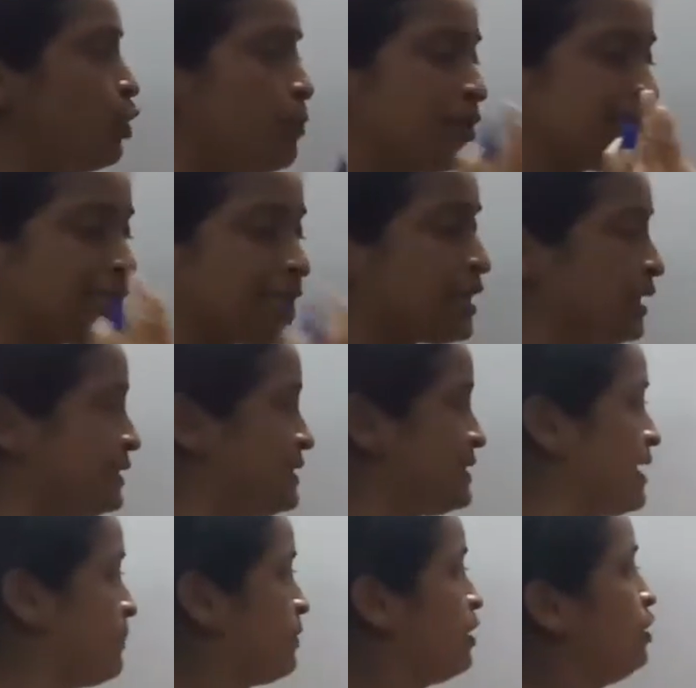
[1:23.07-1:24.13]
domestic
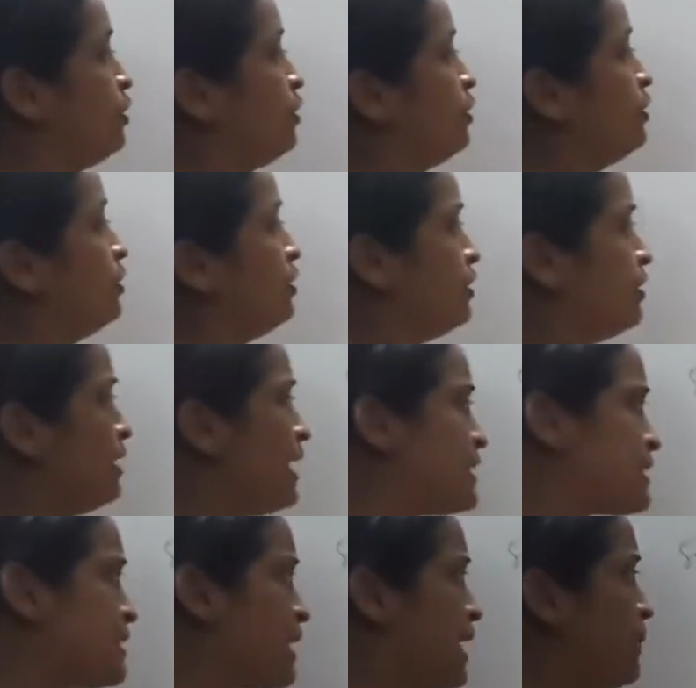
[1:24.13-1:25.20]
concept.
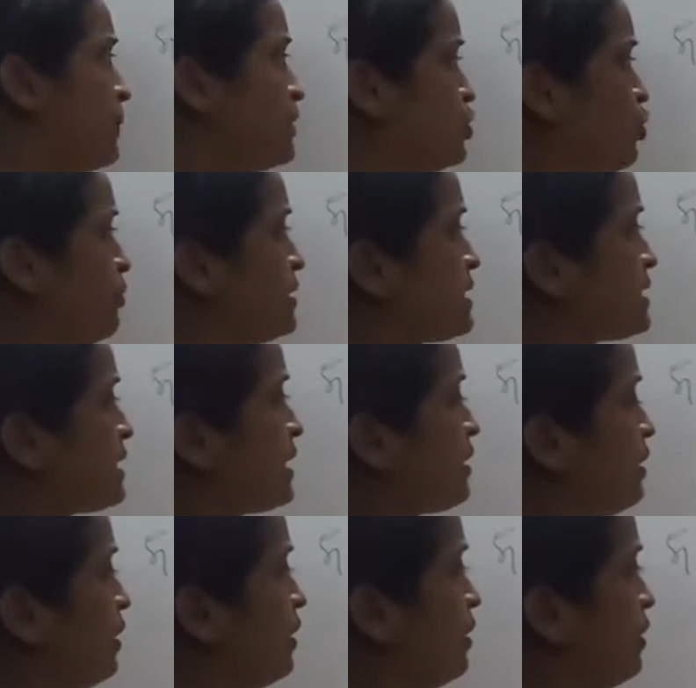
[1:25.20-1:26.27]
Let's take up a
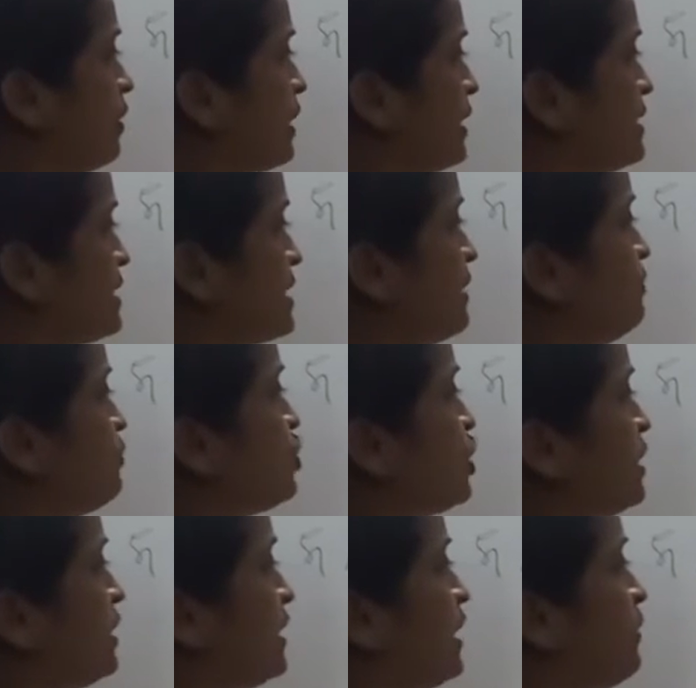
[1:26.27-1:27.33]
domestic concept,
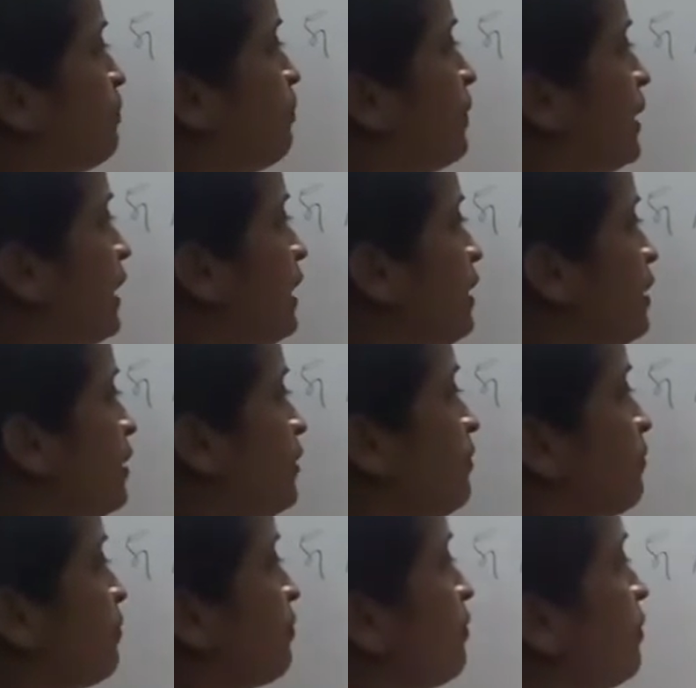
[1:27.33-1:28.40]
GDP
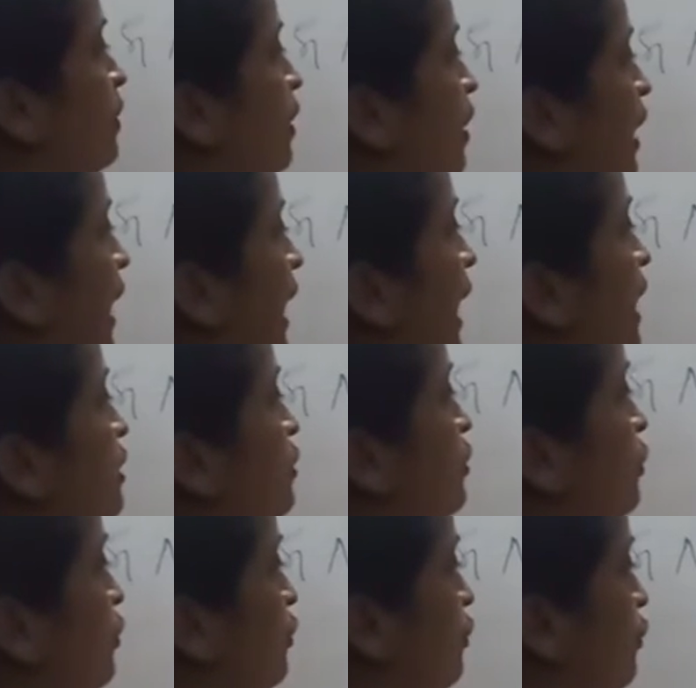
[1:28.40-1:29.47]
at
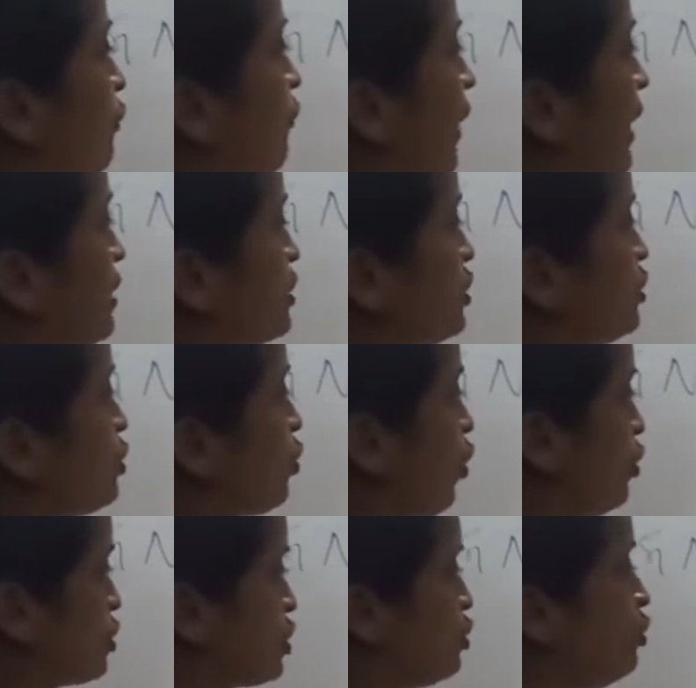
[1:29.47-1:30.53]
factor
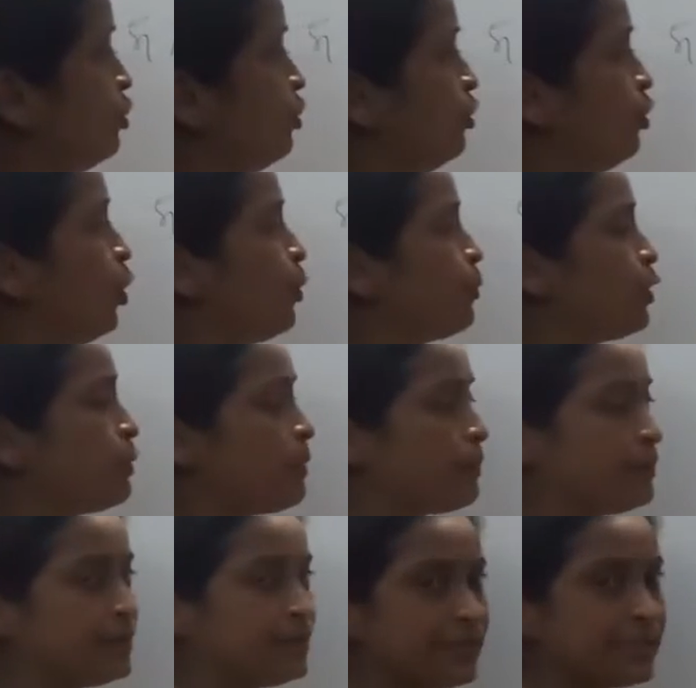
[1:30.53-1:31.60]
cost. Hope you
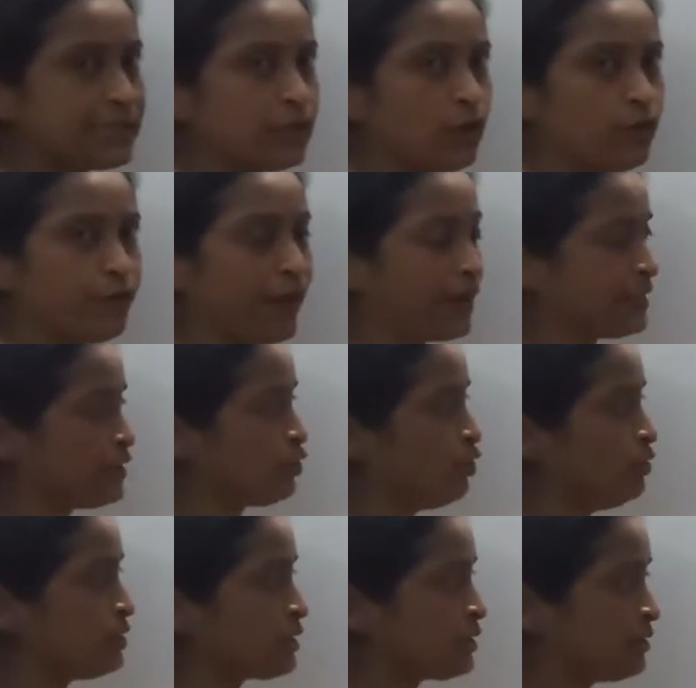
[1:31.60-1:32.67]
remember this now, factor
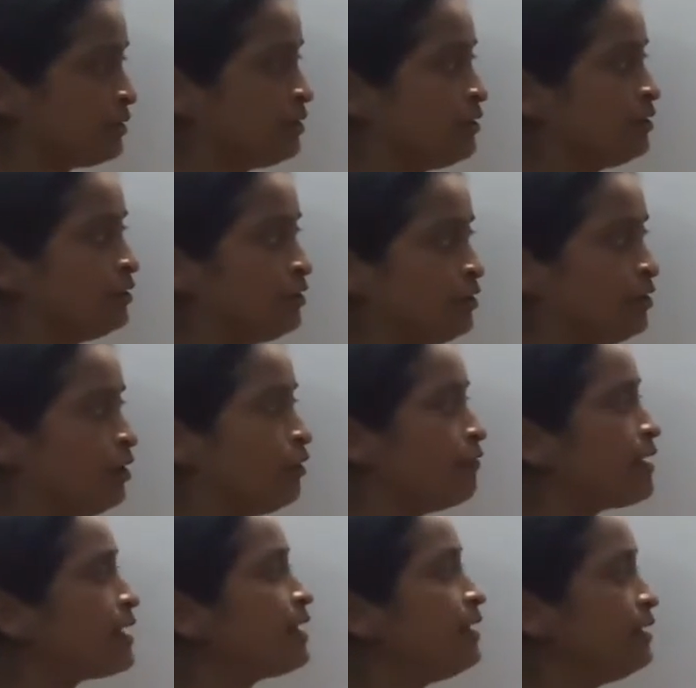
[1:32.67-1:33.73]
cost.
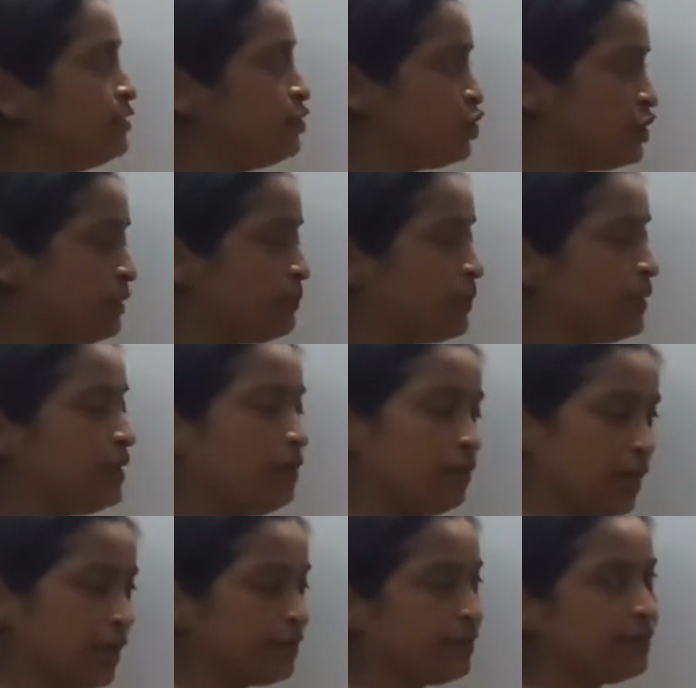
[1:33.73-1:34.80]
Alright, GDP,
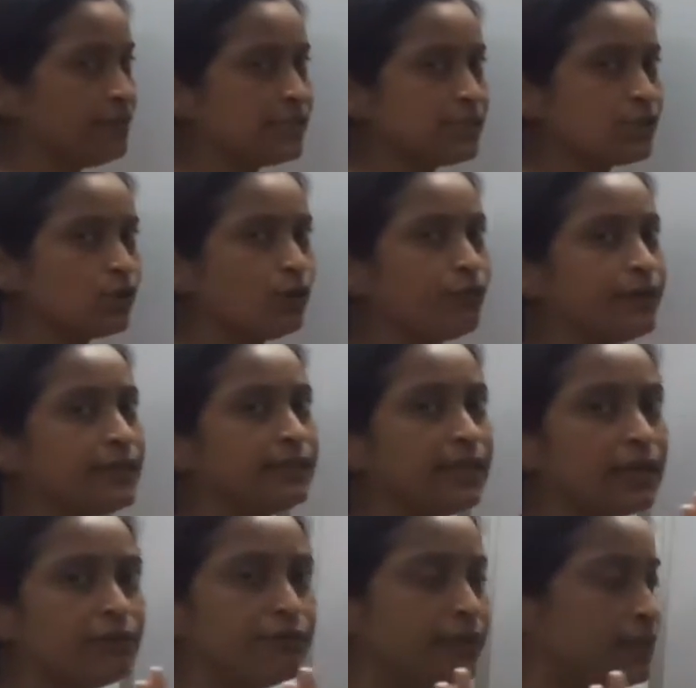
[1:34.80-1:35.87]
I think this is already
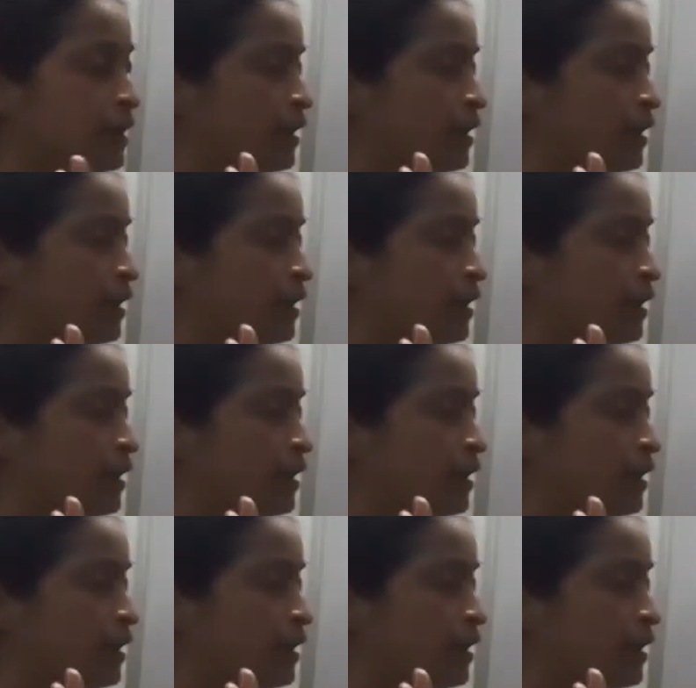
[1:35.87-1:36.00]
done with